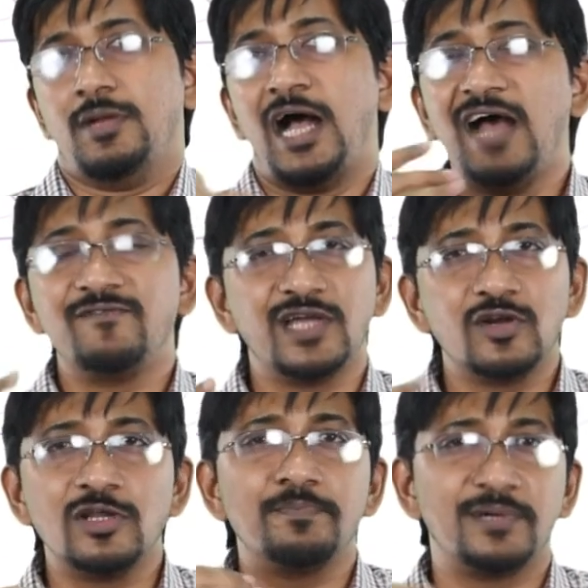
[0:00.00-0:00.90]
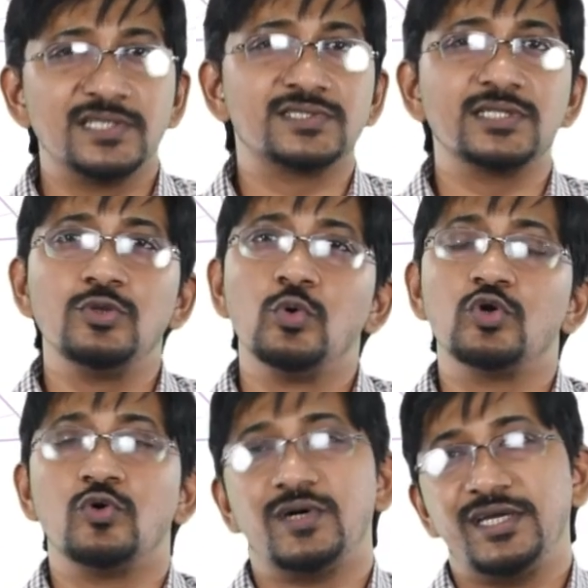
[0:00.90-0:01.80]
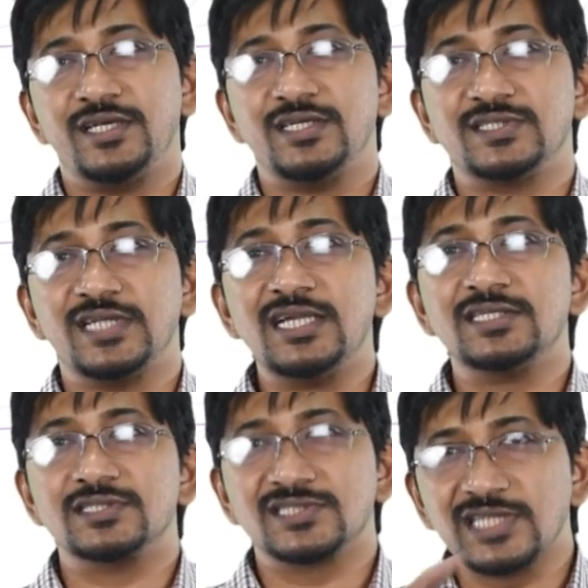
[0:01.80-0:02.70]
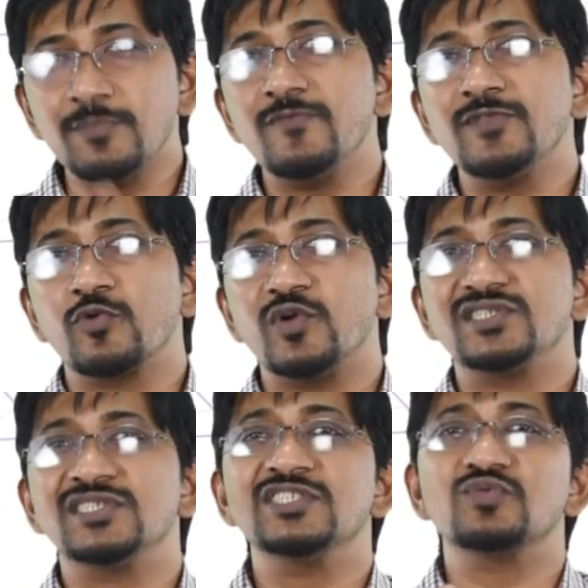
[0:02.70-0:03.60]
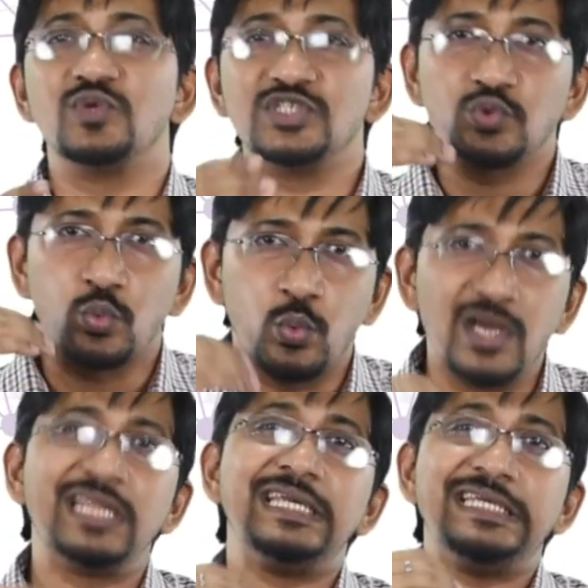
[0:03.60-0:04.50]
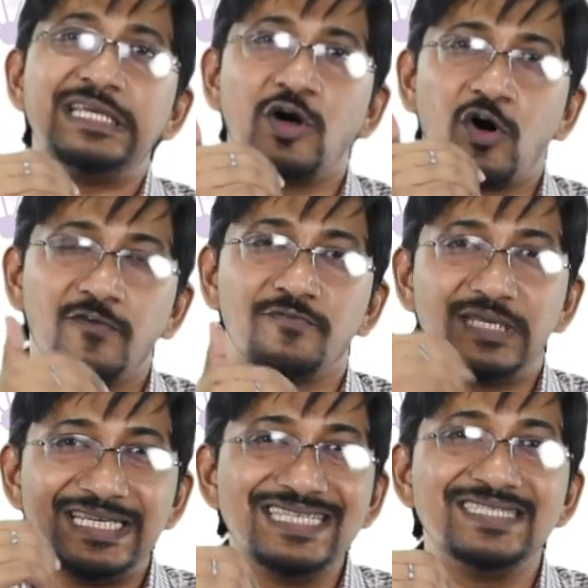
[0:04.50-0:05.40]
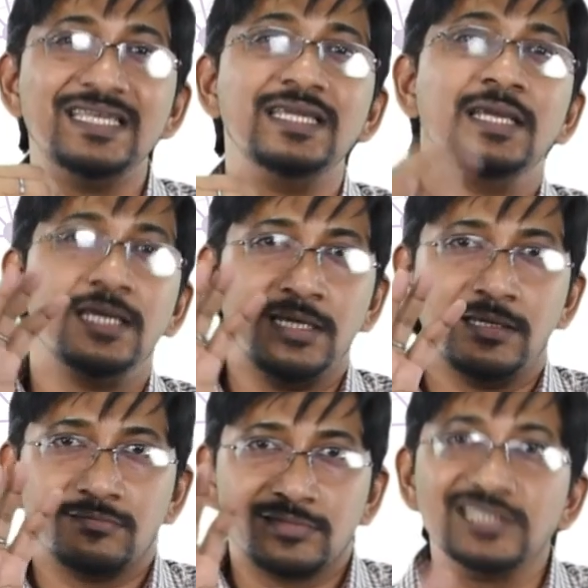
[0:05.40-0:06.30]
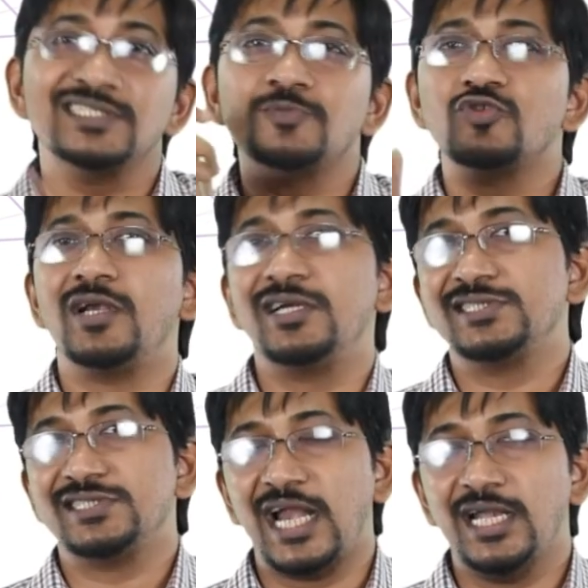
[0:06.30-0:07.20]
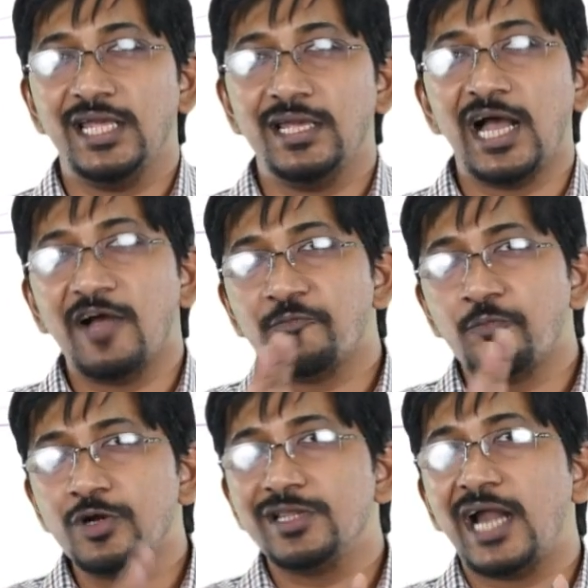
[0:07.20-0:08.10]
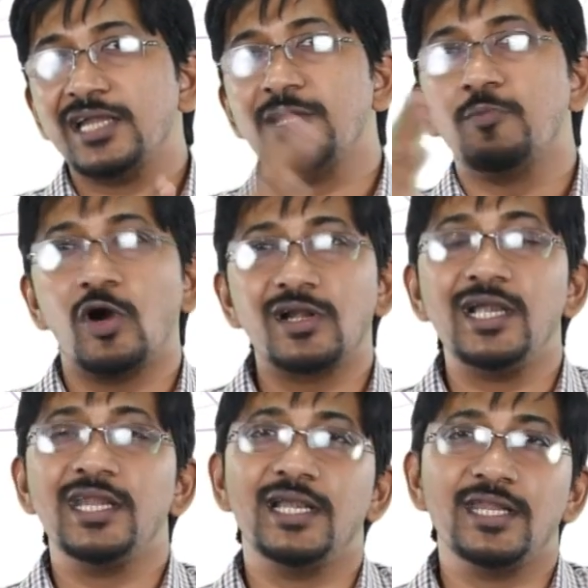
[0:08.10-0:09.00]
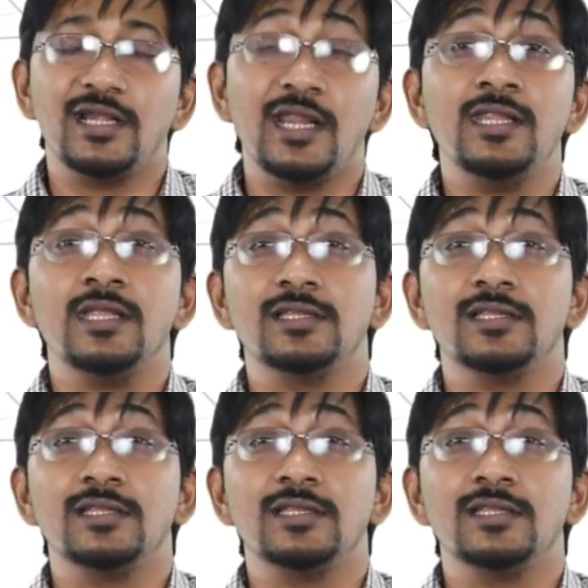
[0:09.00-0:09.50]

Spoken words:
I have done on a personal note over here is that some of the questions which were of easy conceptual understanding, I have put that in moderate category.